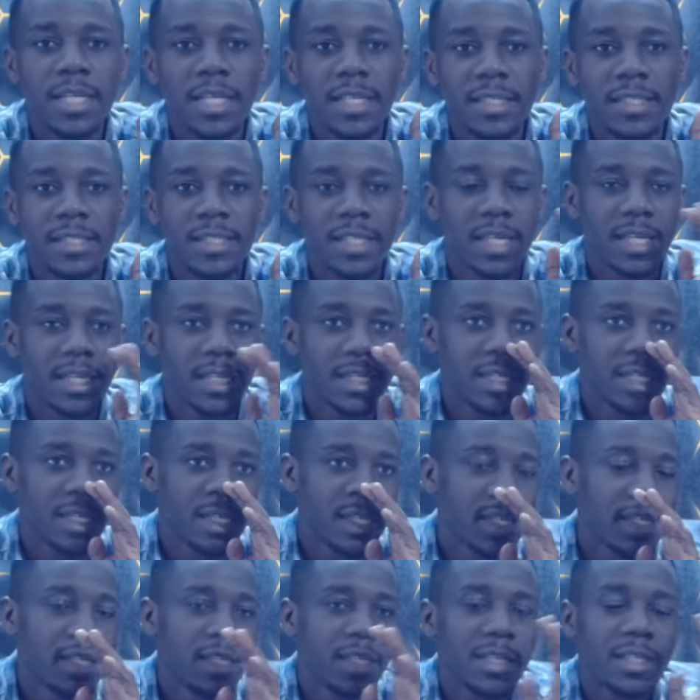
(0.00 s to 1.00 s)
Then
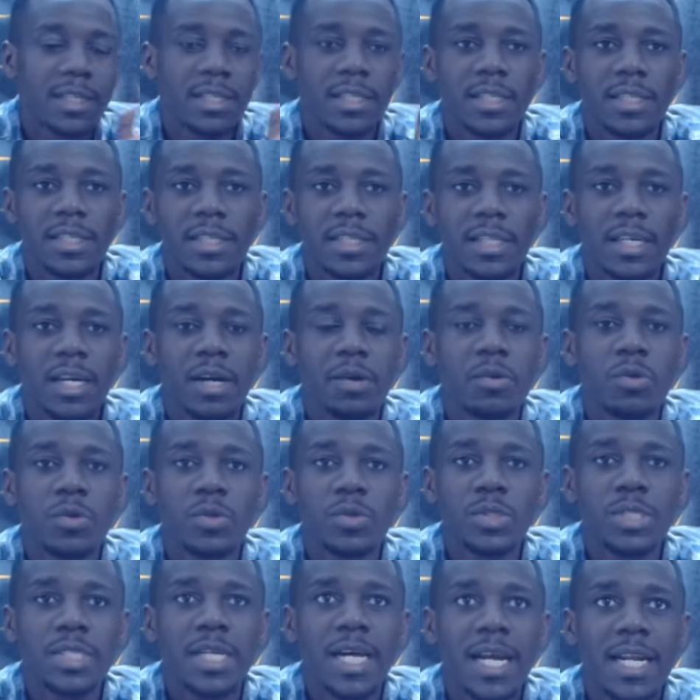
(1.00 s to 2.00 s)
there
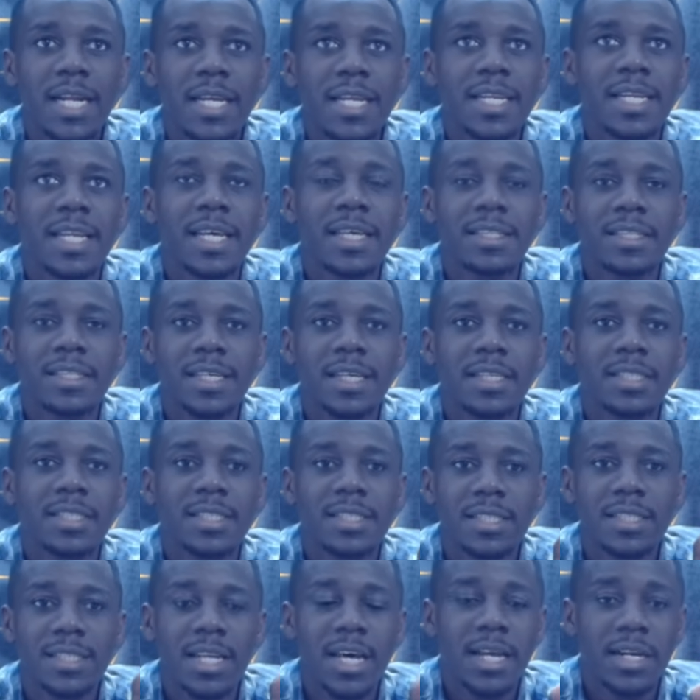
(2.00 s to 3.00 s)
was another
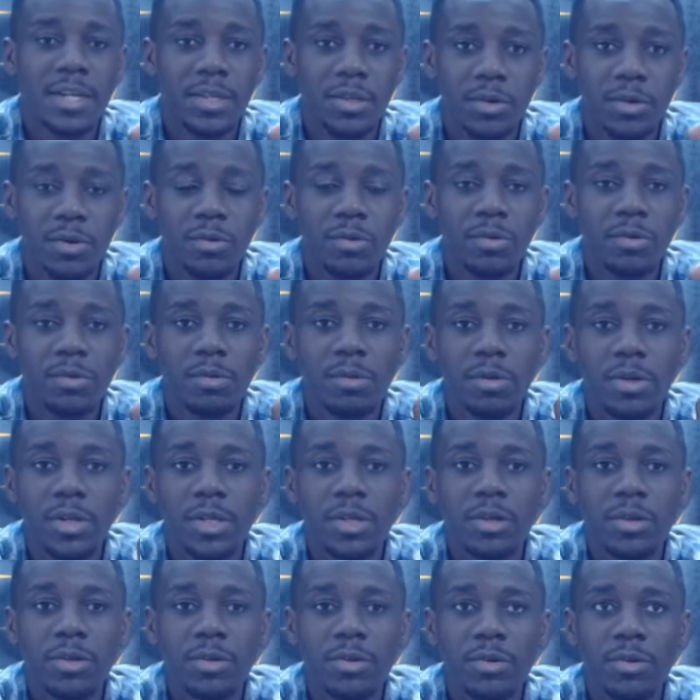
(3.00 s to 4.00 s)
scenario.
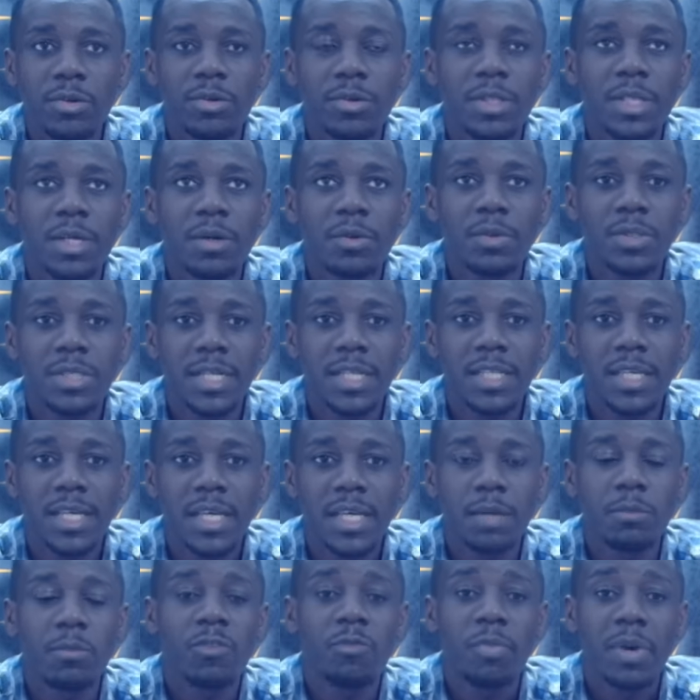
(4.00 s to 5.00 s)
There was another
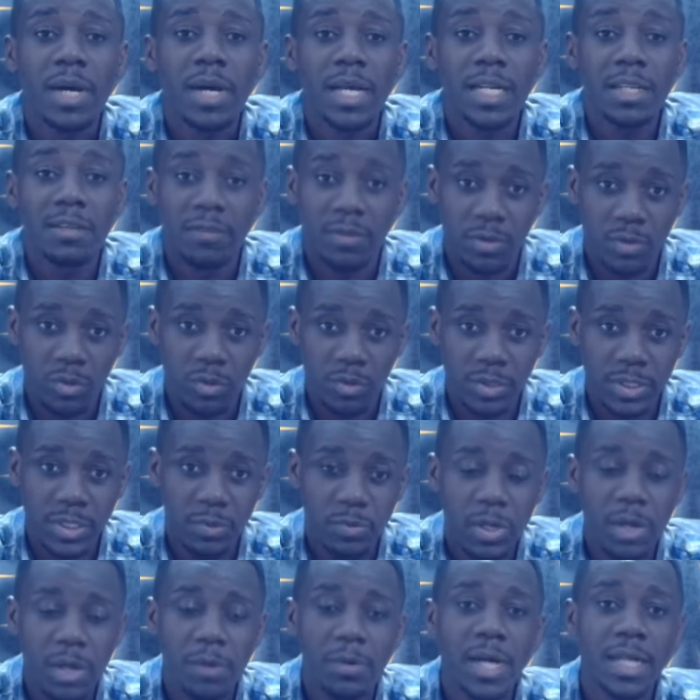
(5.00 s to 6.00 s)
game of Bayern Leverkusen
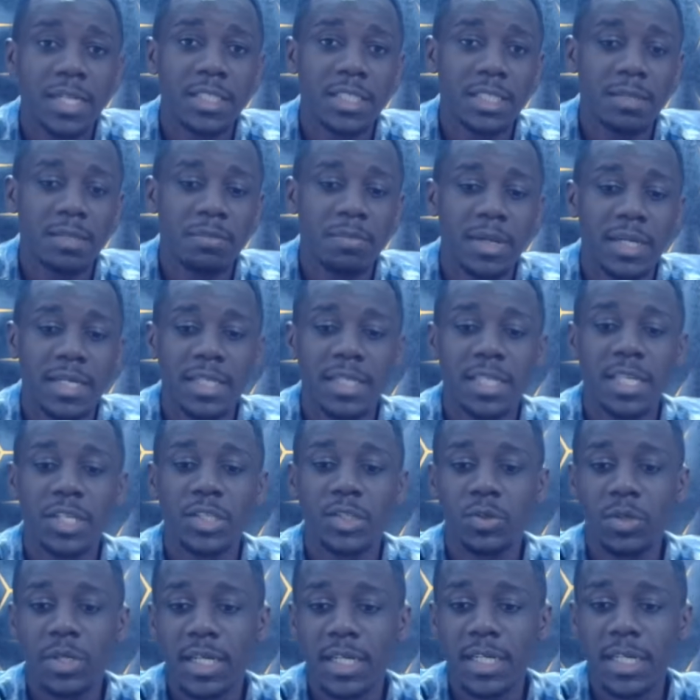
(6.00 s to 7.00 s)
where we anticipated that
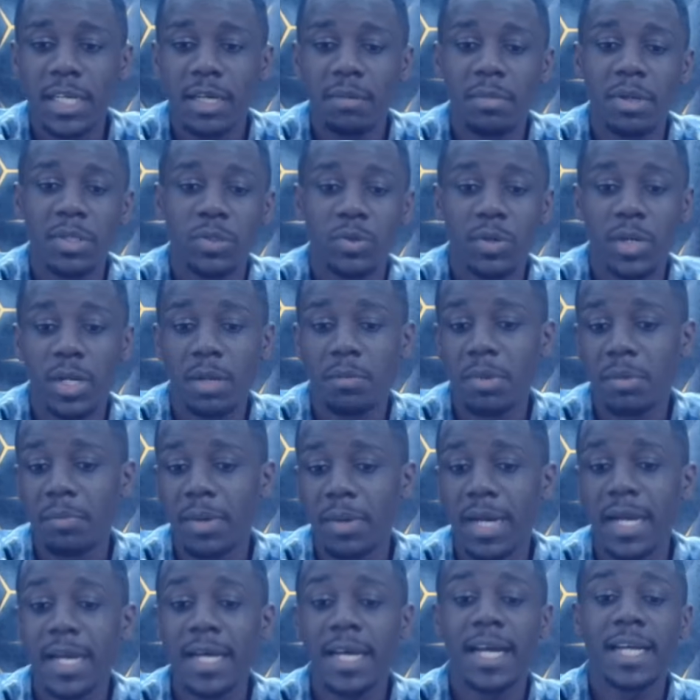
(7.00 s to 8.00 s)
Jurrien Timber is going to be
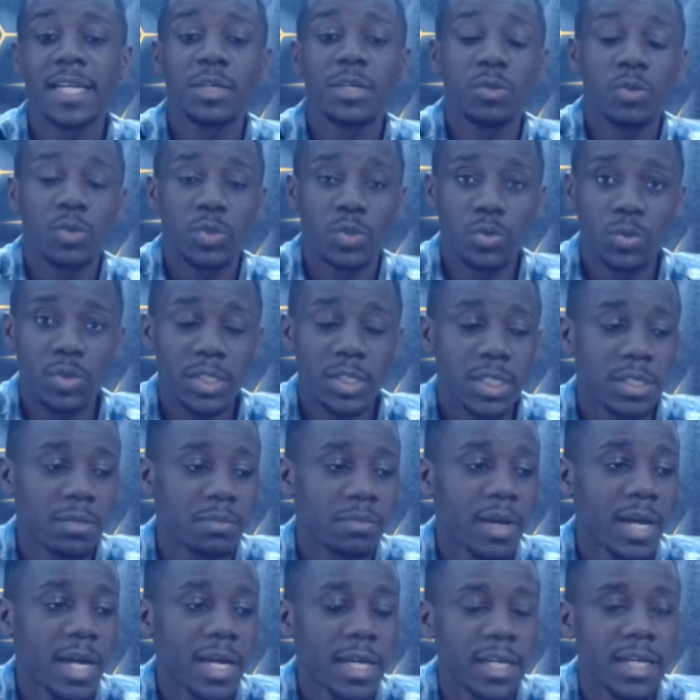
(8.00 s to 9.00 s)
back, and he was not yet
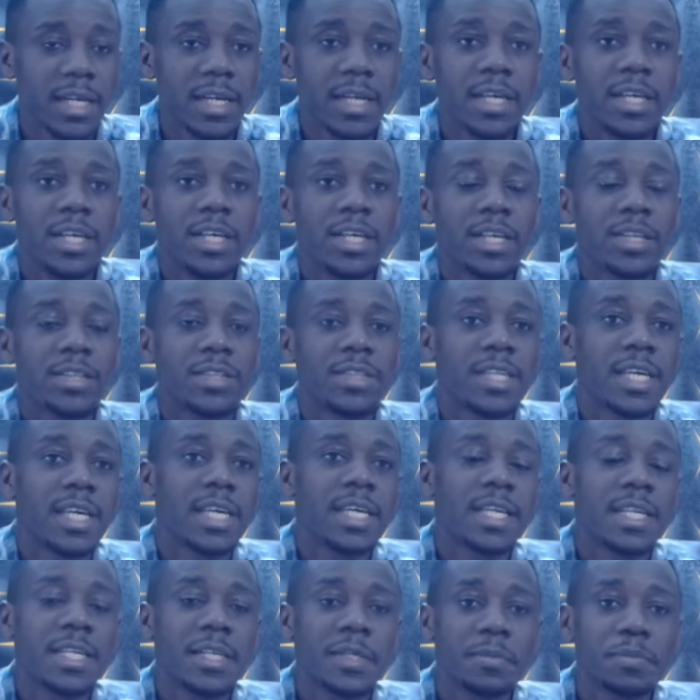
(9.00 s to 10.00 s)
back.
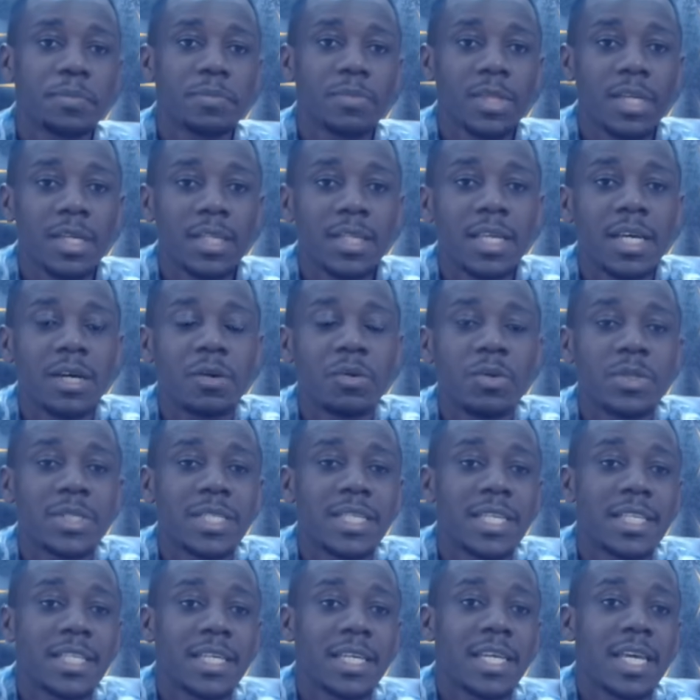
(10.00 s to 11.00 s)
Then there was
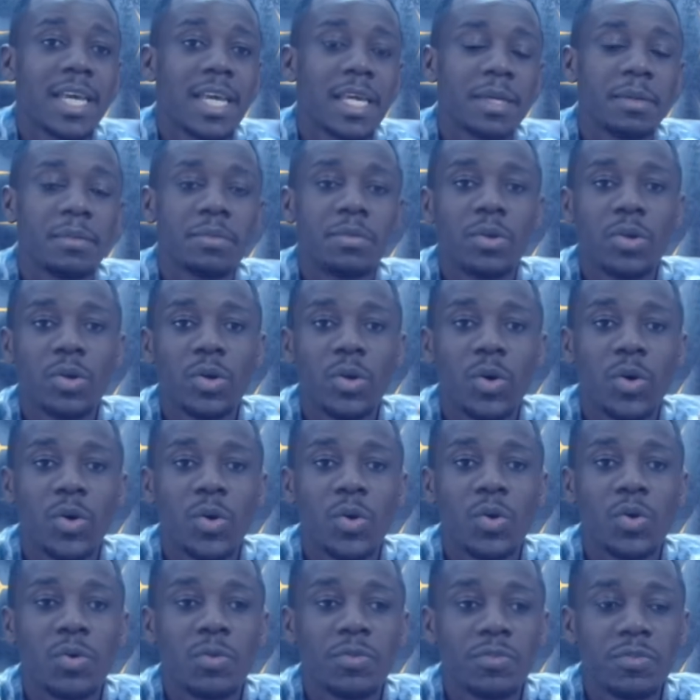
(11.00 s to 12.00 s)
another game
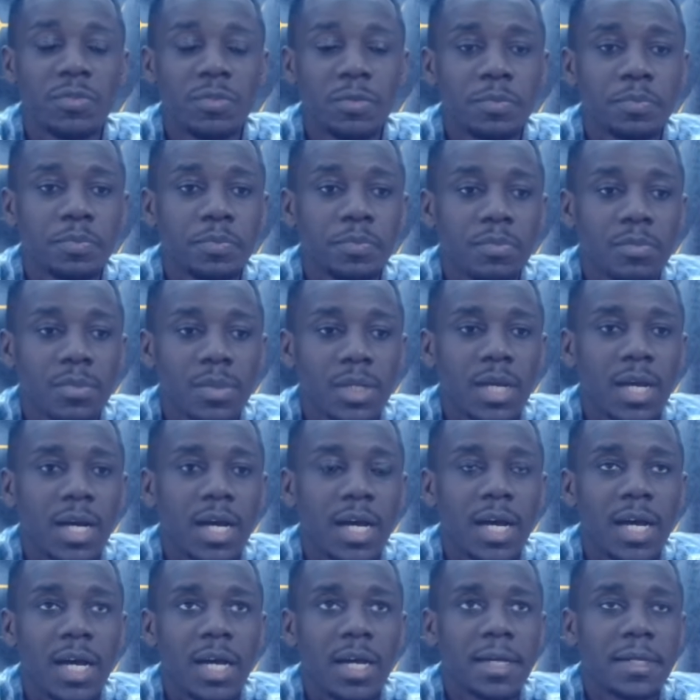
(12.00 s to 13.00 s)
of
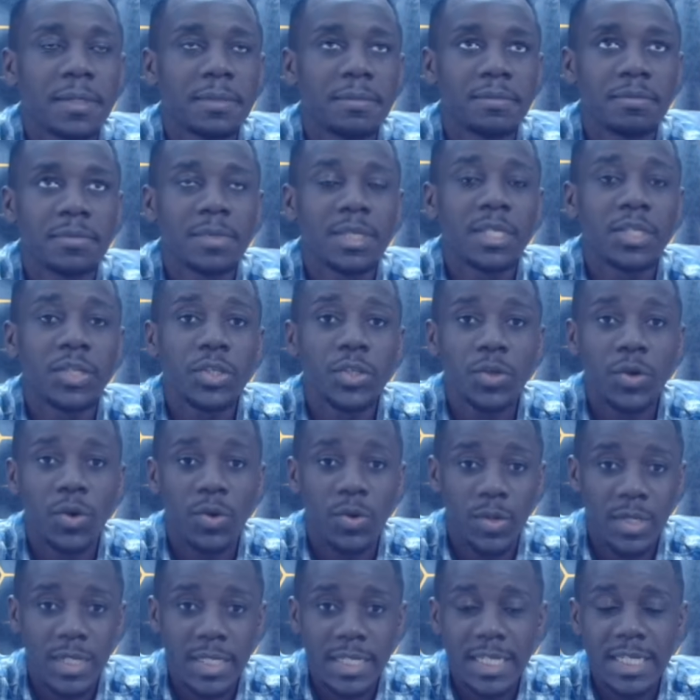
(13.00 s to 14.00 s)

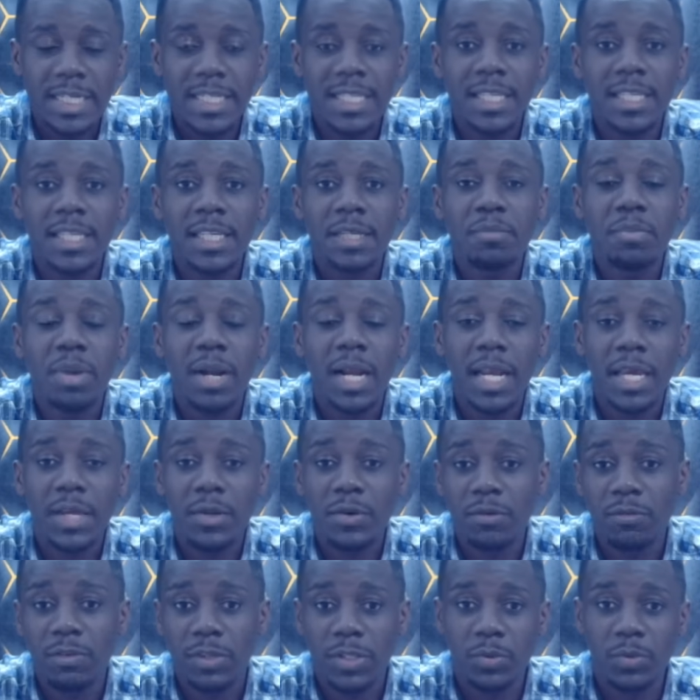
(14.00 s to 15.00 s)
Lyon that they
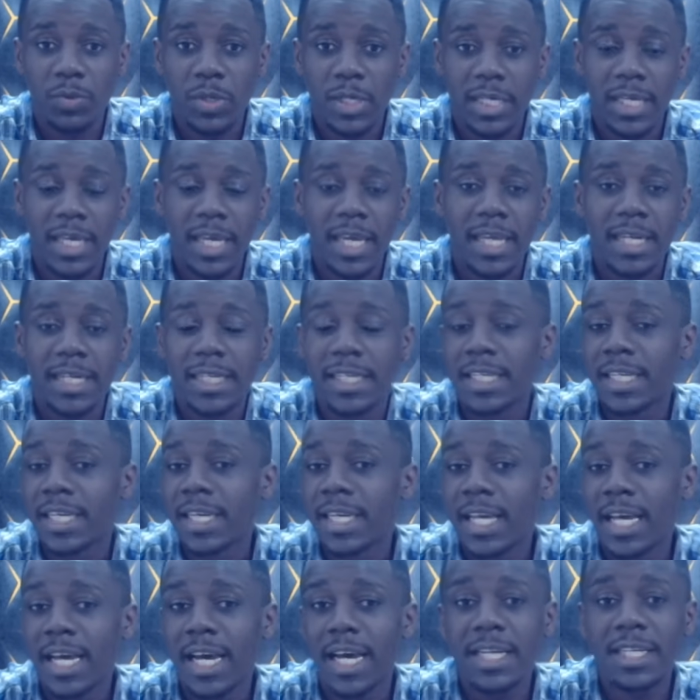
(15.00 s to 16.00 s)
played over the weekend,
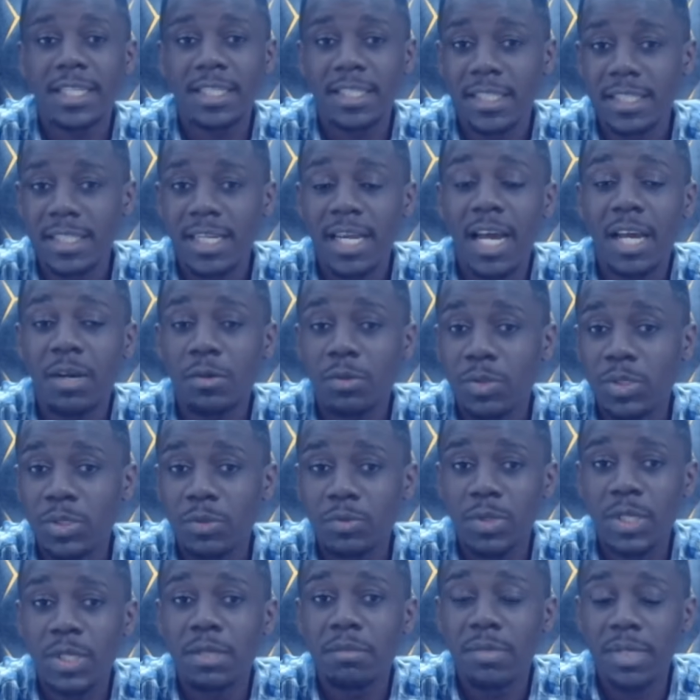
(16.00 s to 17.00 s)
and this guy
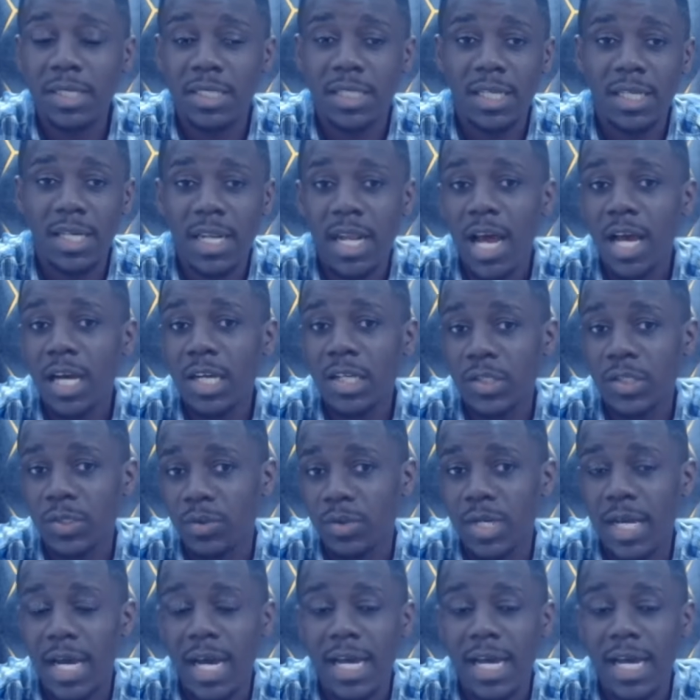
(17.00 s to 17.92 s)
was really missing in action.